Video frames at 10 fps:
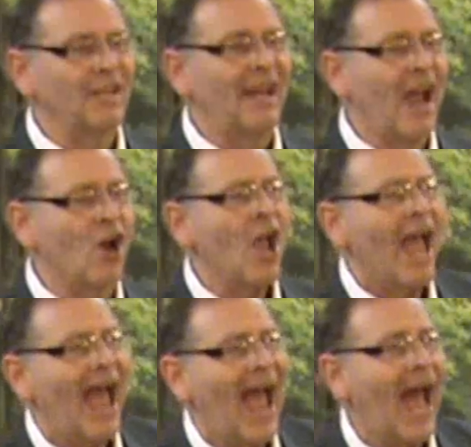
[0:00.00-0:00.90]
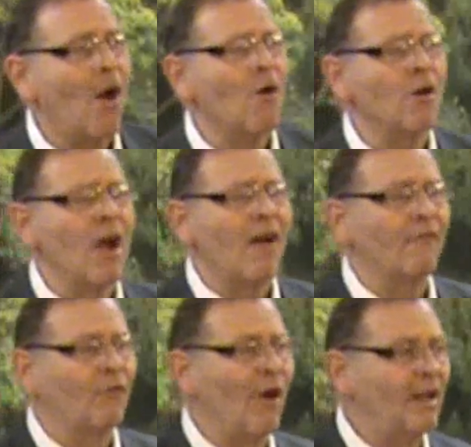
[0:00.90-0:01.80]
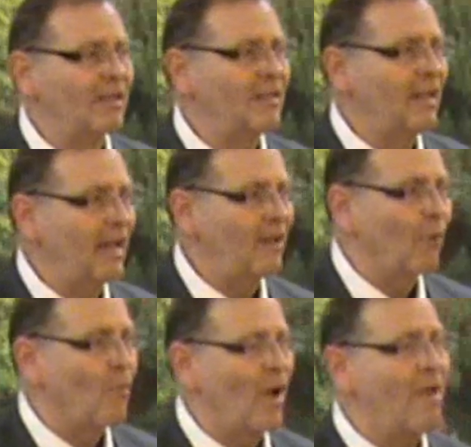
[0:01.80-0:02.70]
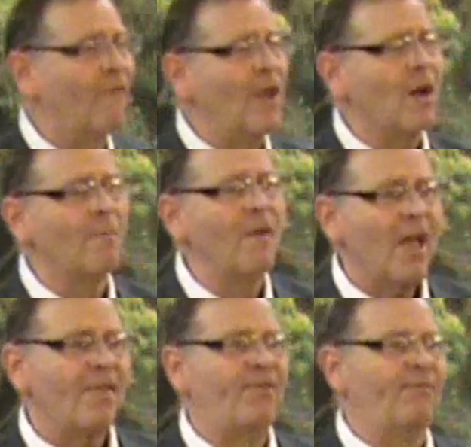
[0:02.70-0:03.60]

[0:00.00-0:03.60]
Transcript: In our hour of greatest need, when we feel